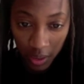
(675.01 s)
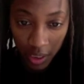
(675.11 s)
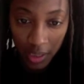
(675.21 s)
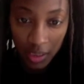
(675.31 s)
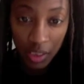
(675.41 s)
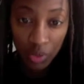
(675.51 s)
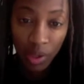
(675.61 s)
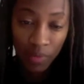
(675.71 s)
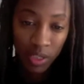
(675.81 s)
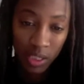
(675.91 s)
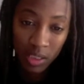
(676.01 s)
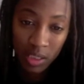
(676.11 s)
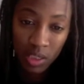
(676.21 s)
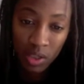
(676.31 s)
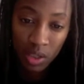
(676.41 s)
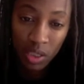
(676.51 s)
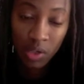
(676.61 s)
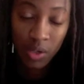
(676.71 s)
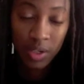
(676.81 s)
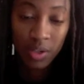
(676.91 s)
as in you haven't had a seizure in
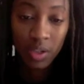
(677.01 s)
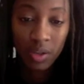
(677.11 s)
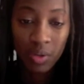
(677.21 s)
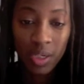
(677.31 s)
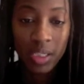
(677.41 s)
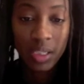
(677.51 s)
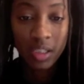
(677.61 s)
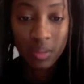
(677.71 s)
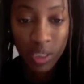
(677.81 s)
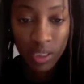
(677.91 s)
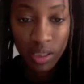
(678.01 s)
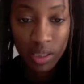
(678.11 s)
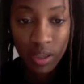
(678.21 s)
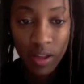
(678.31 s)
greater than 3 to 6 months,